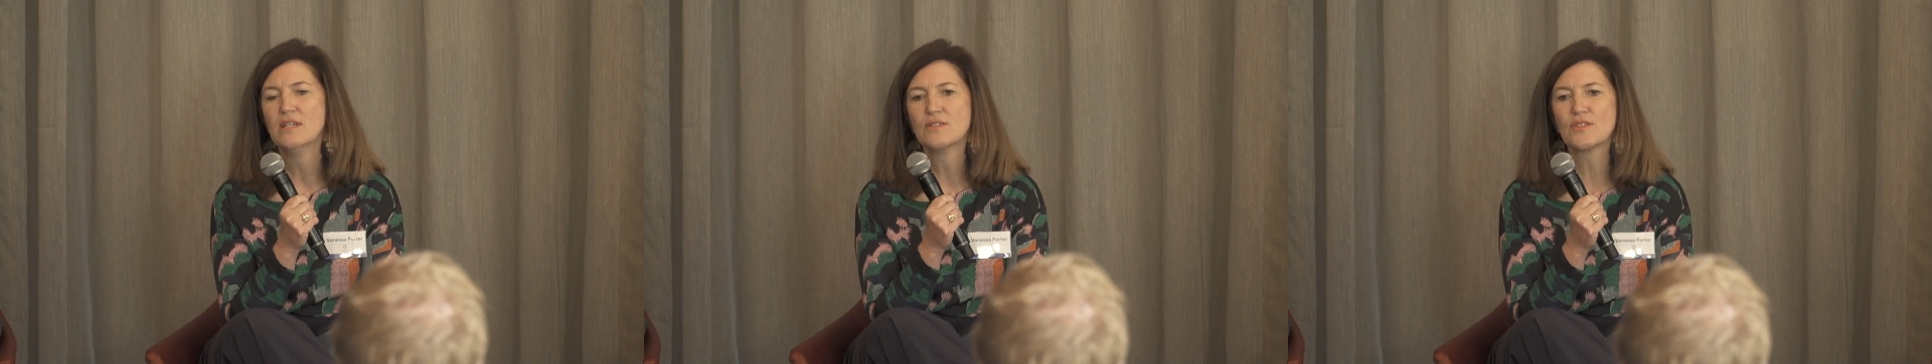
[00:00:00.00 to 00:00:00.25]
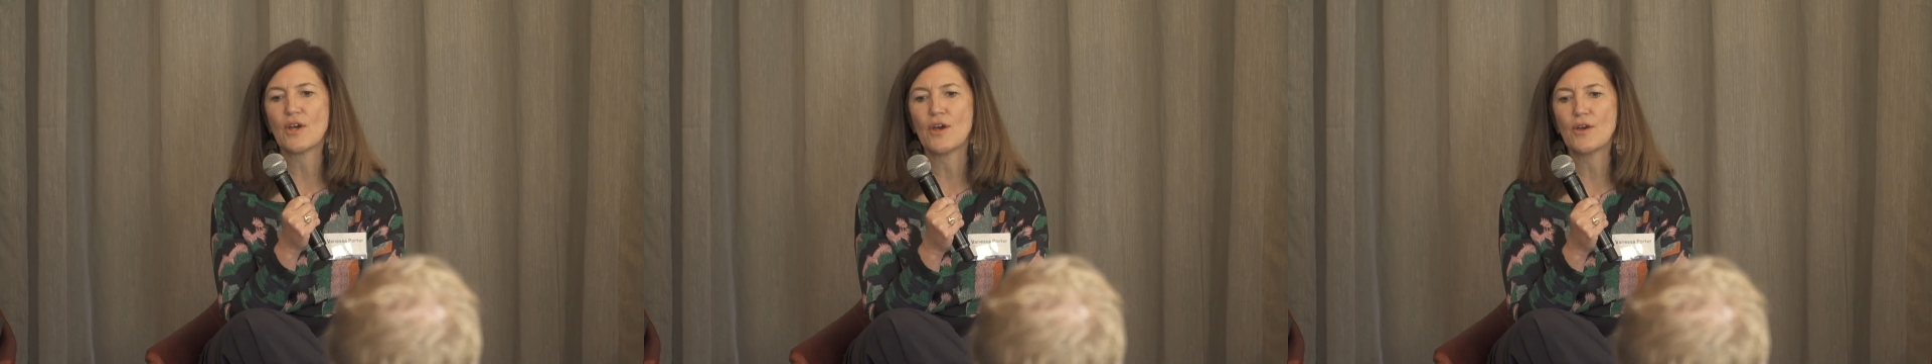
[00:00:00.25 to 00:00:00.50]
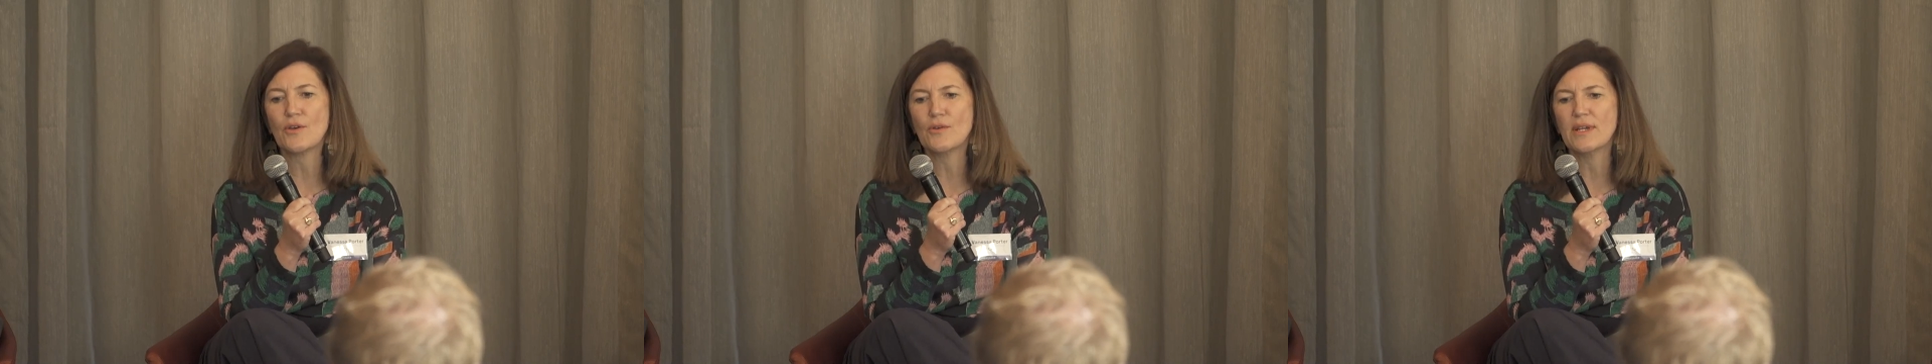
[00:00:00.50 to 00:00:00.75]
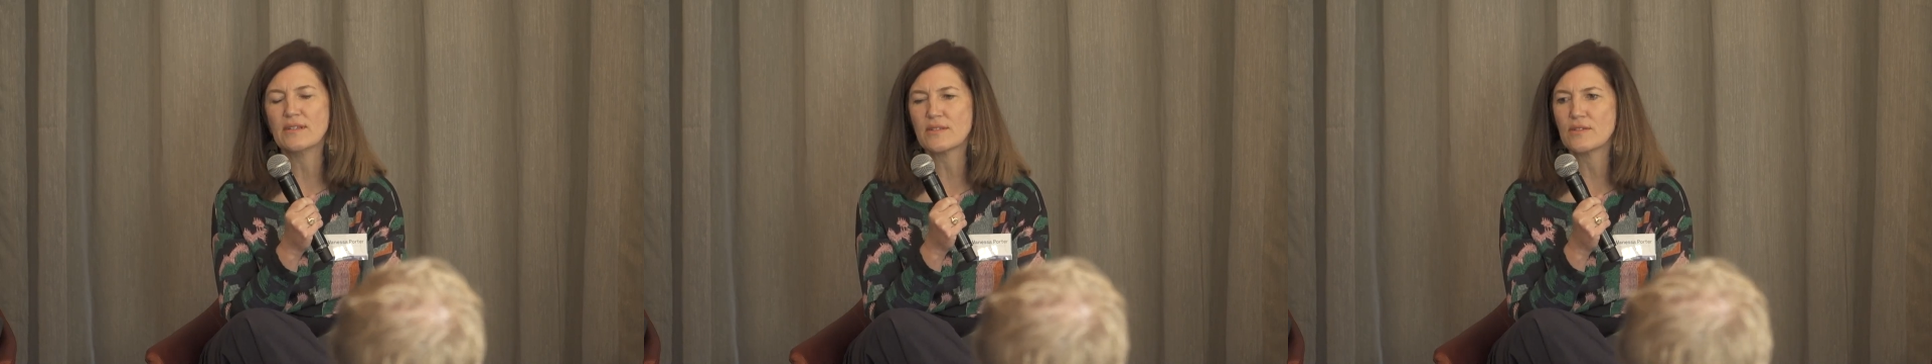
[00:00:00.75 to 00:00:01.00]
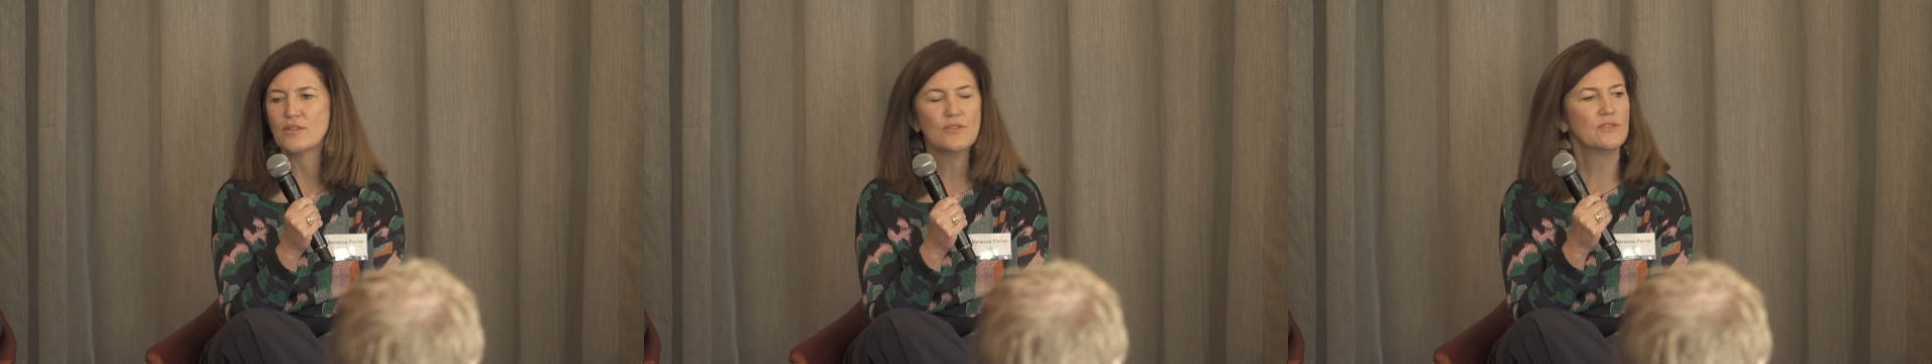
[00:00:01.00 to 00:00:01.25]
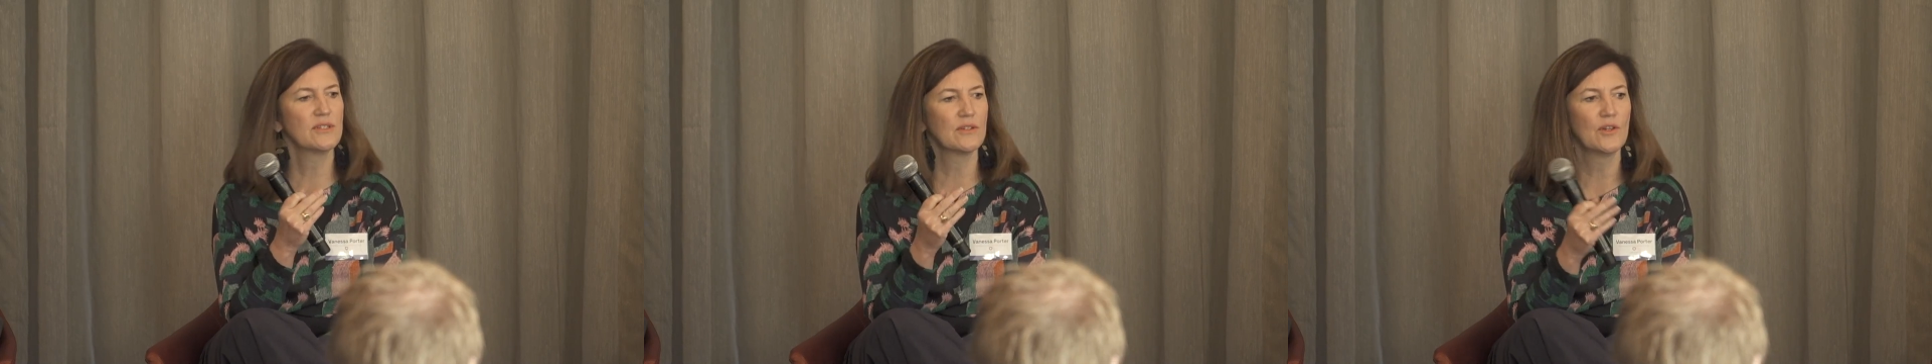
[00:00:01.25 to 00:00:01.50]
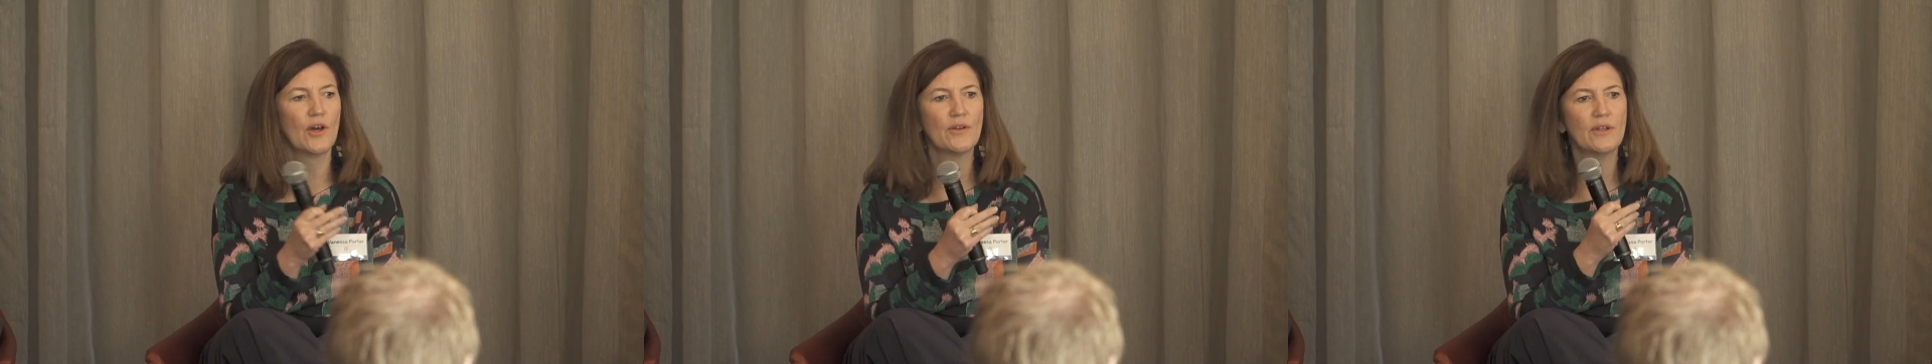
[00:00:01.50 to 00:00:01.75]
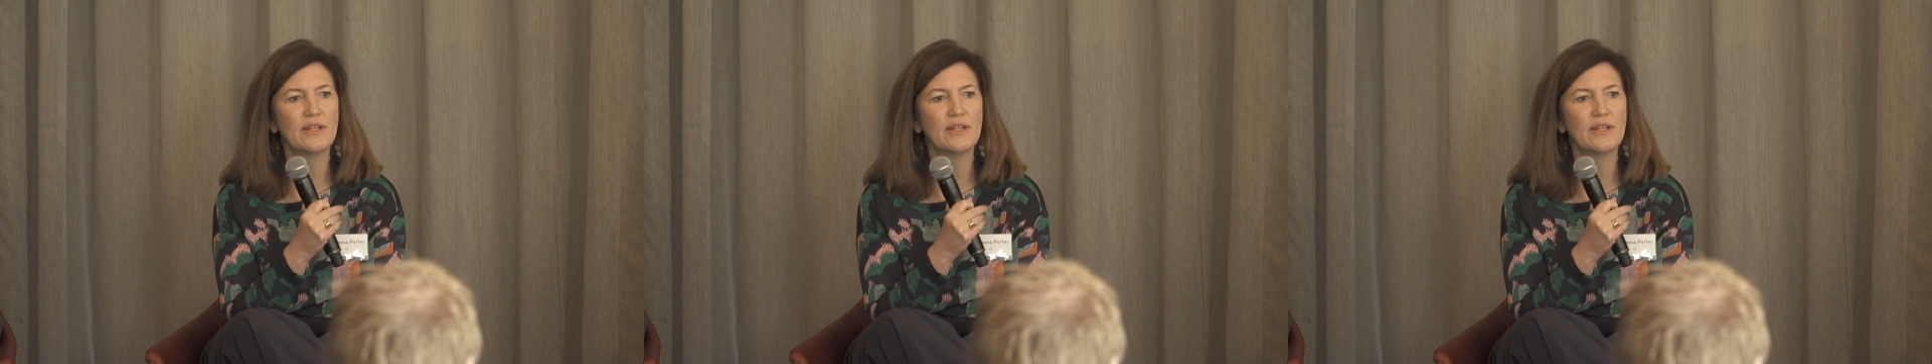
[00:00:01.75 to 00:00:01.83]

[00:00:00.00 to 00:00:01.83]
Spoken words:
So it's used a lot